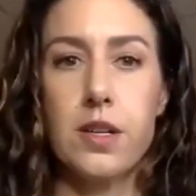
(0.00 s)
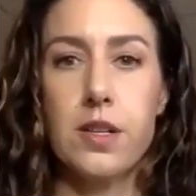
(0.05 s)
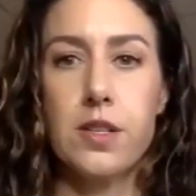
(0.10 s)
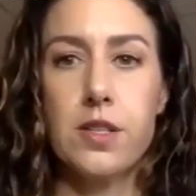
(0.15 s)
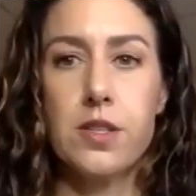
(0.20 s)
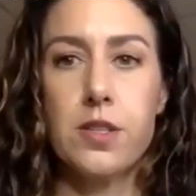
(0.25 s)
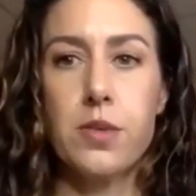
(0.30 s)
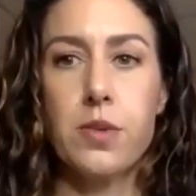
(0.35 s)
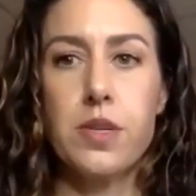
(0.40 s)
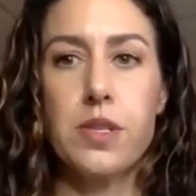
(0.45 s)

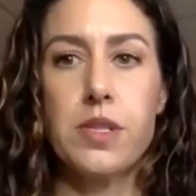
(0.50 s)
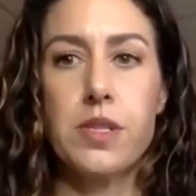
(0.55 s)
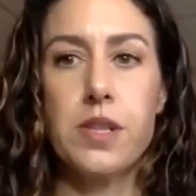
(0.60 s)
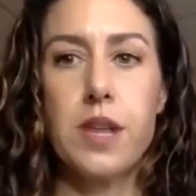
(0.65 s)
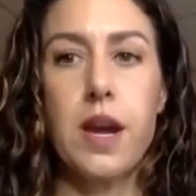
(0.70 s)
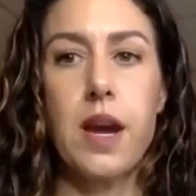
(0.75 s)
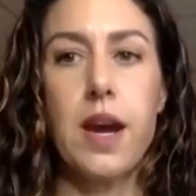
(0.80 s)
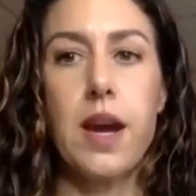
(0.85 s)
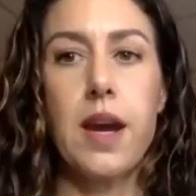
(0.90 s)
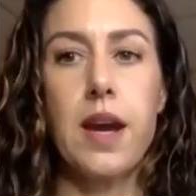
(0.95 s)
So we
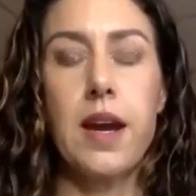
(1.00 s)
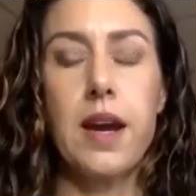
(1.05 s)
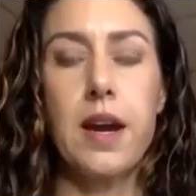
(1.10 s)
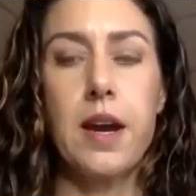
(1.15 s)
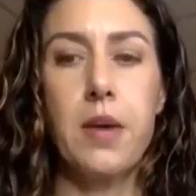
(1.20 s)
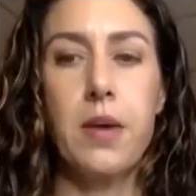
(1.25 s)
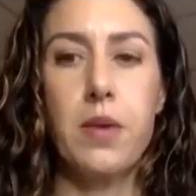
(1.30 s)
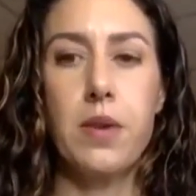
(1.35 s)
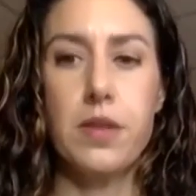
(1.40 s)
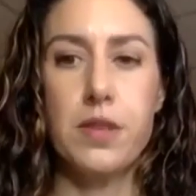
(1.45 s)
say,
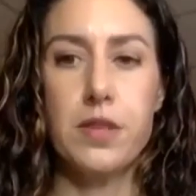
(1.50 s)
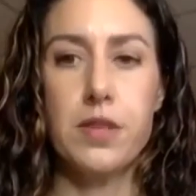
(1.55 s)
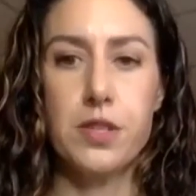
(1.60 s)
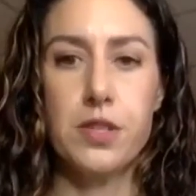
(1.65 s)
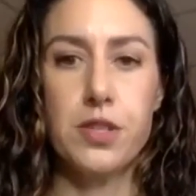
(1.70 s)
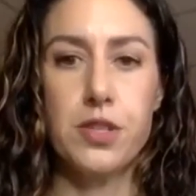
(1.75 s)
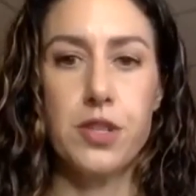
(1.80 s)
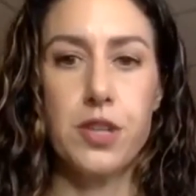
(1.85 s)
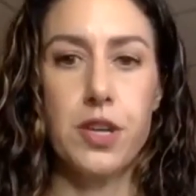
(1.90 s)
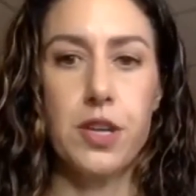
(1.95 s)
I want this
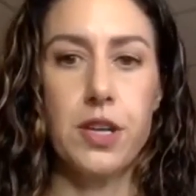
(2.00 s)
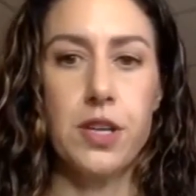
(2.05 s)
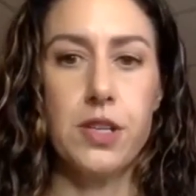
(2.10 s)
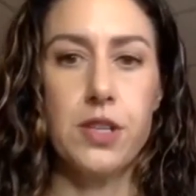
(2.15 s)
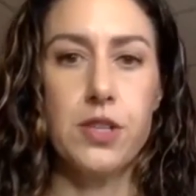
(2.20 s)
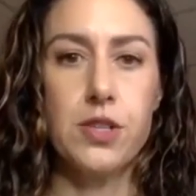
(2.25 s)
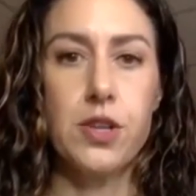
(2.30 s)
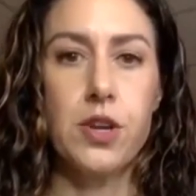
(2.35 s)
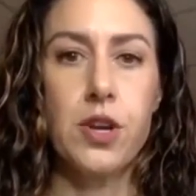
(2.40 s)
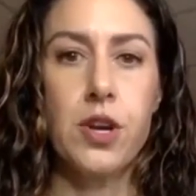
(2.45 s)
to
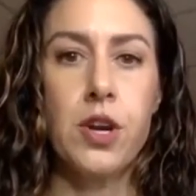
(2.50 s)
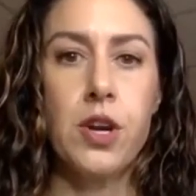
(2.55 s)
change,